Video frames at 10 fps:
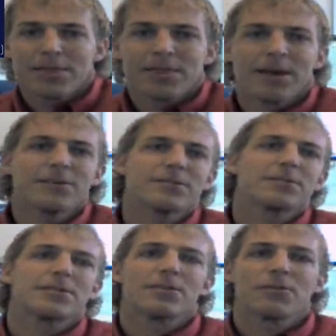
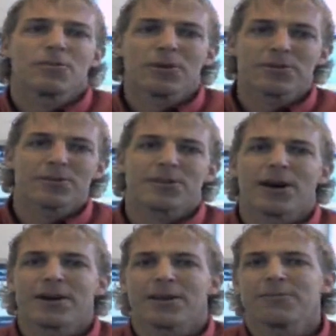this was a
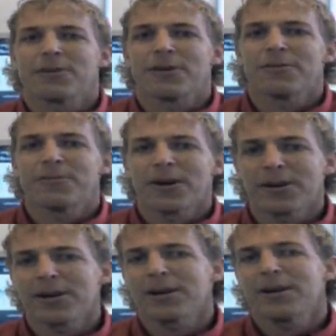sign of a
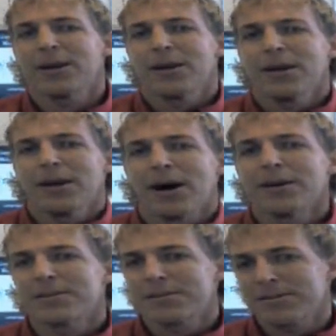very
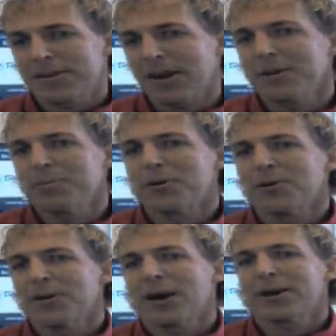
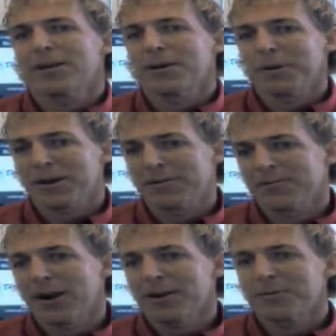unstable economic
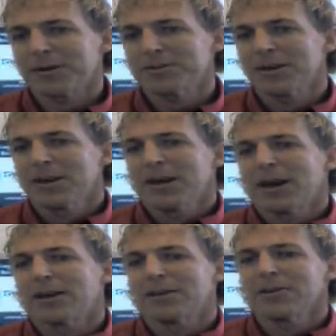environment.
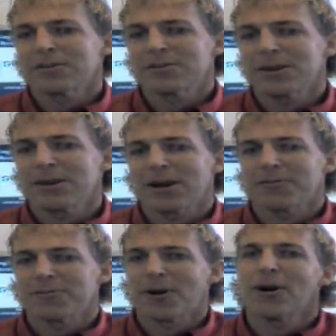And you could see how
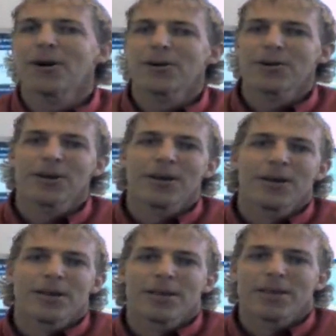far
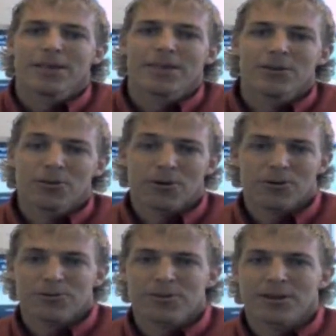the new
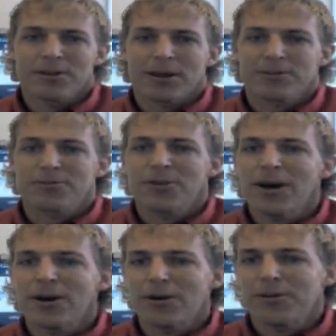orders index
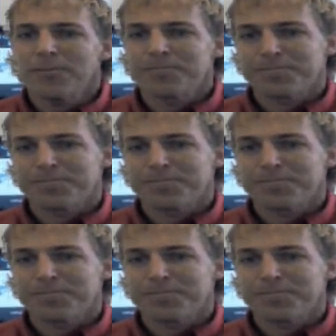fell.